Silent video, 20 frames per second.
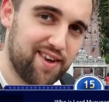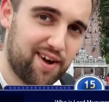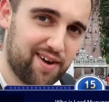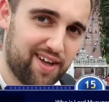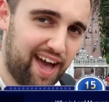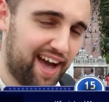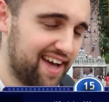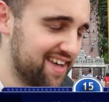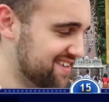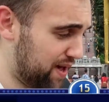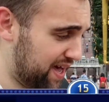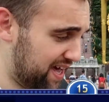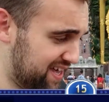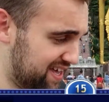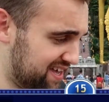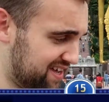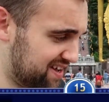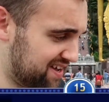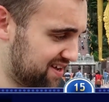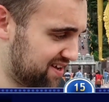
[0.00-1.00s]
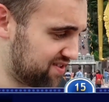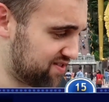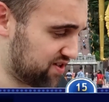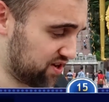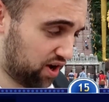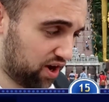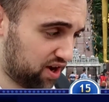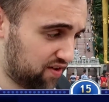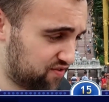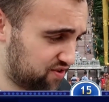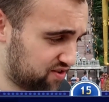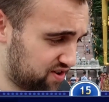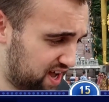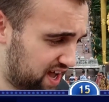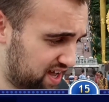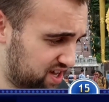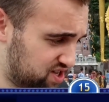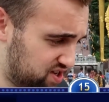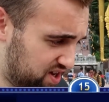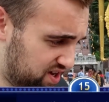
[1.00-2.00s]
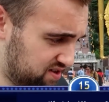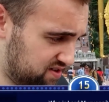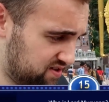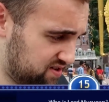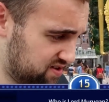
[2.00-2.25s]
Okay. B, the god of creation,